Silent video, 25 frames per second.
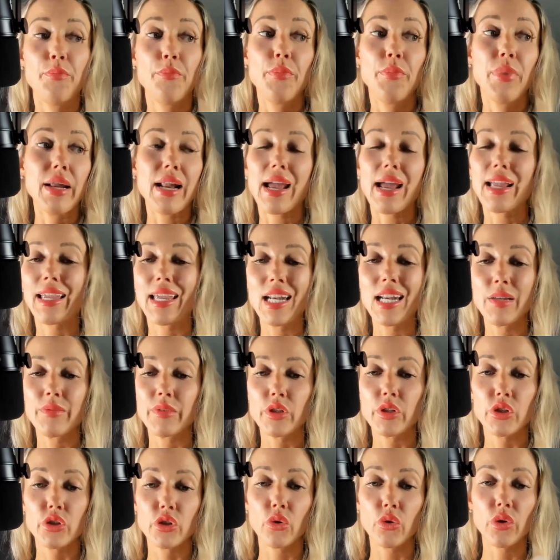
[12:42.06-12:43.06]
but I can't even
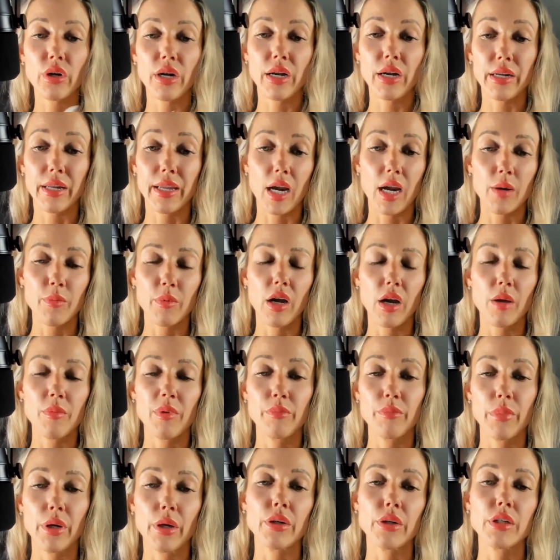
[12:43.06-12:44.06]
show it on camera. I'm
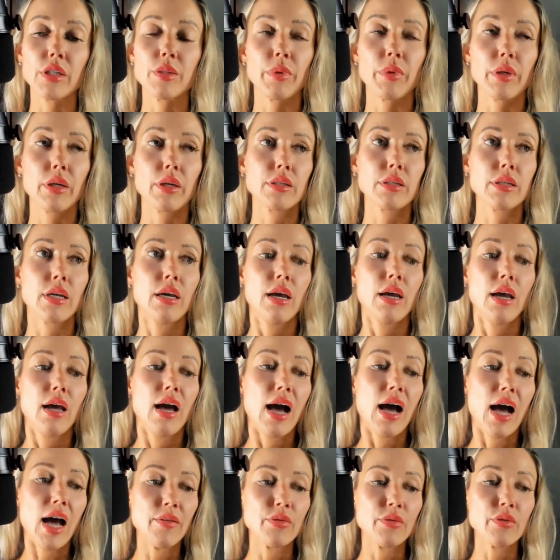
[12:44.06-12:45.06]
embarrassed because
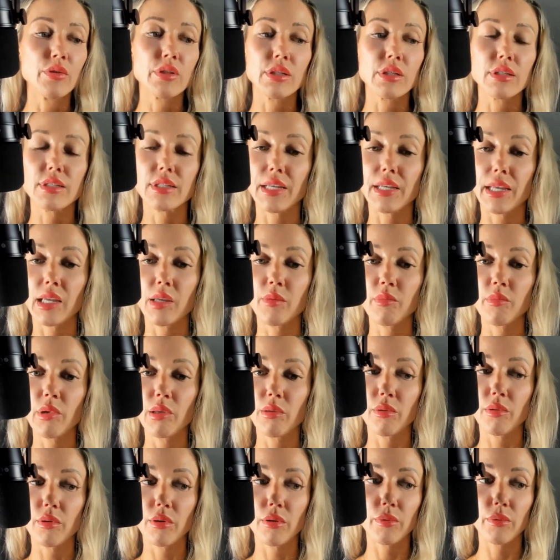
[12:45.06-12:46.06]
I've used the same,
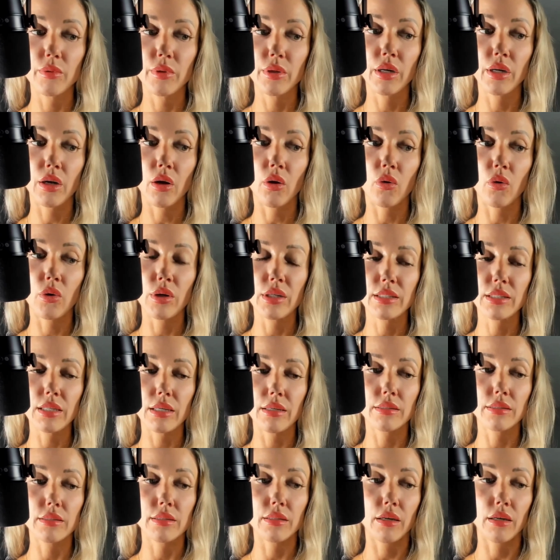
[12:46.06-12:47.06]

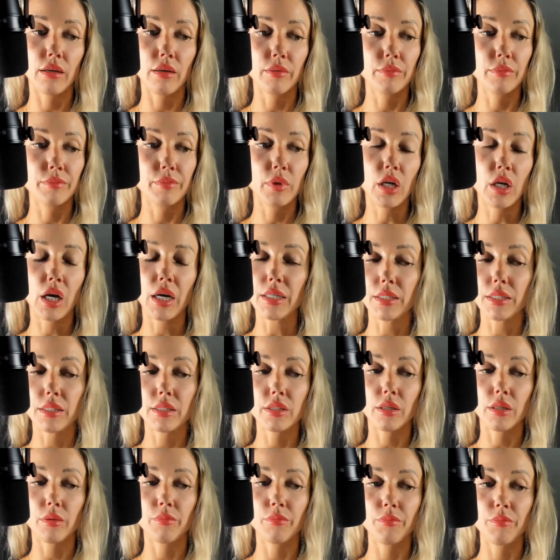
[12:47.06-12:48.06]
it's a
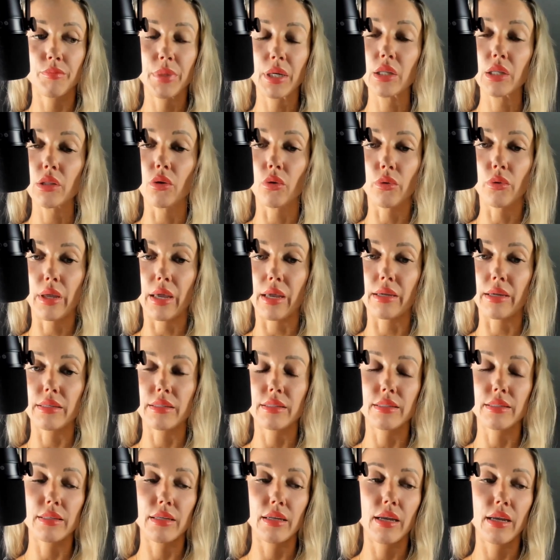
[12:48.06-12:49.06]
custom
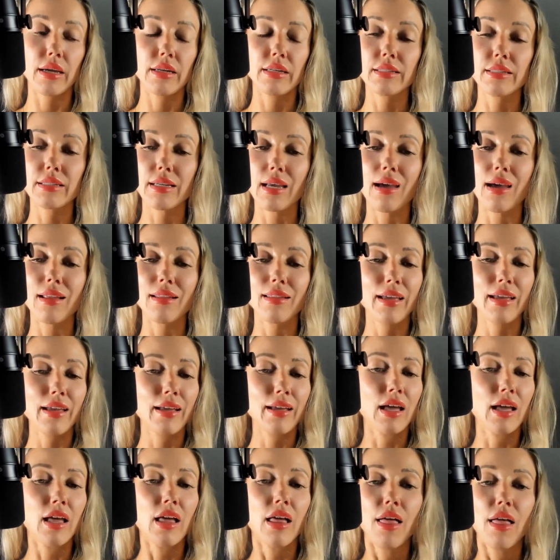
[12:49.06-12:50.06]
pillowcase, and it's got
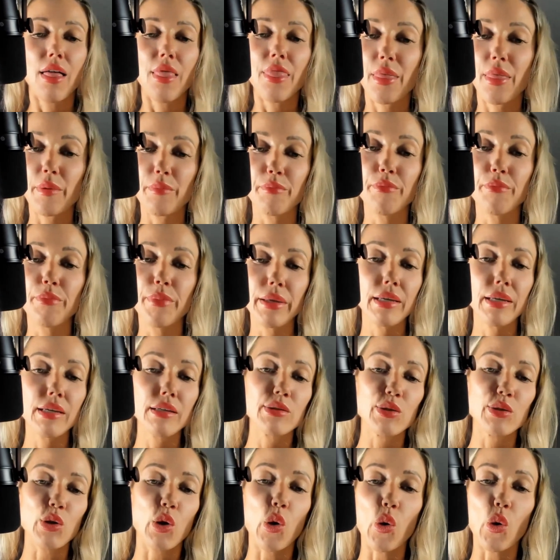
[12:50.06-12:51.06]
like the
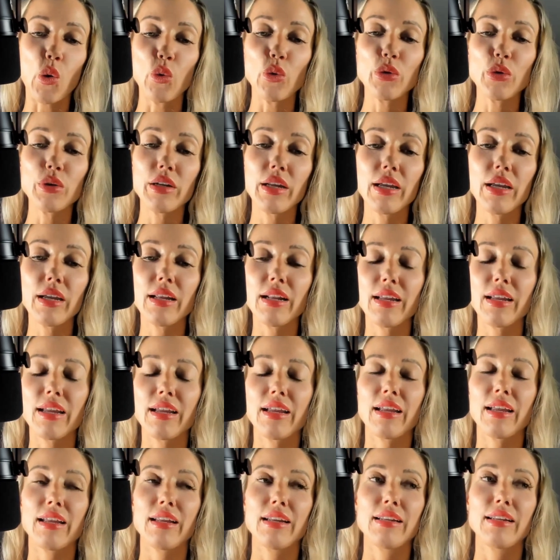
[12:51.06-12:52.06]
biggest hole in it.
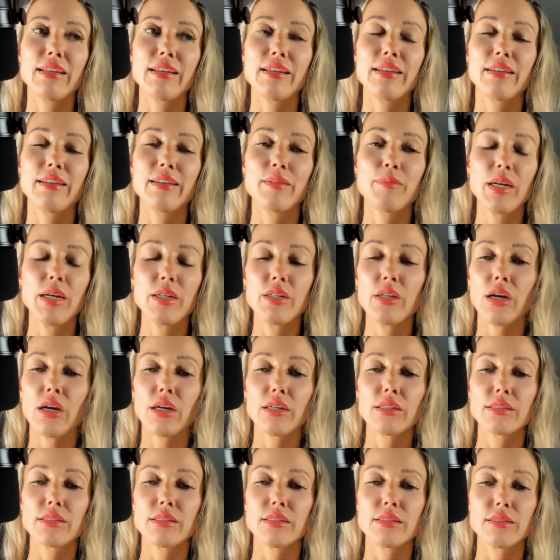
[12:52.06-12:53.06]
And my
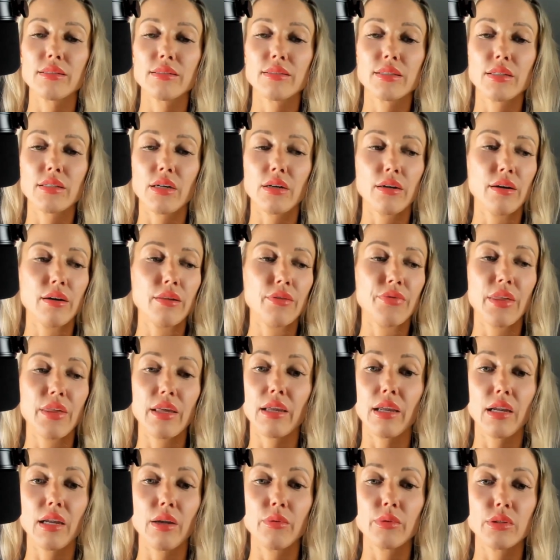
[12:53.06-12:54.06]
dogs started
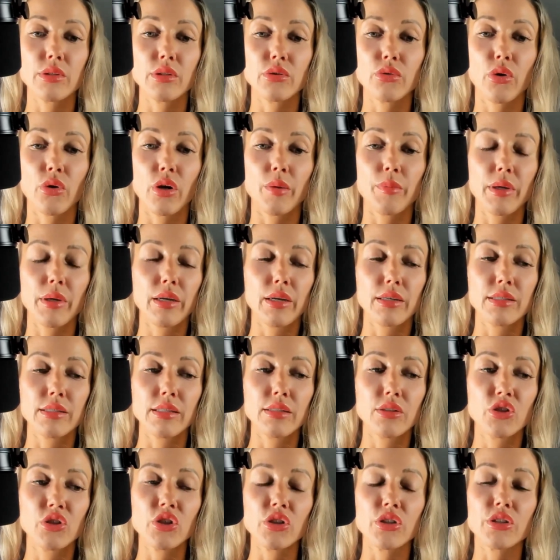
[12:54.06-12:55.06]
thinking it was a toy because
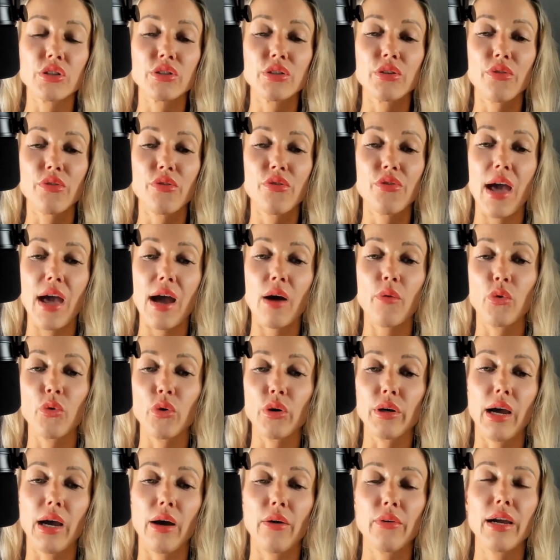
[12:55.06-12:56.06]
it's just that
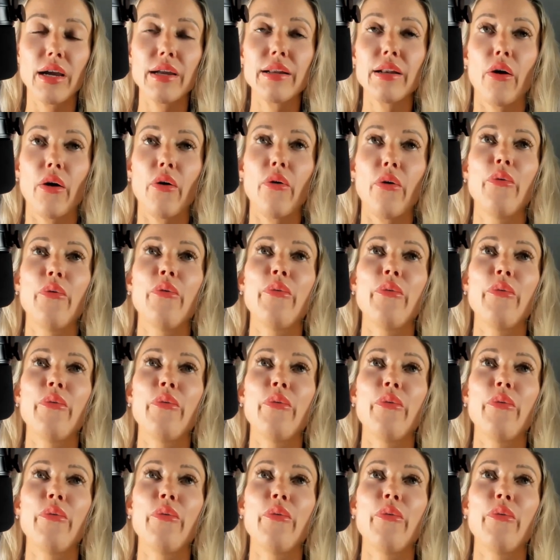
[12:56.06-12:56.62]
worn out. I know,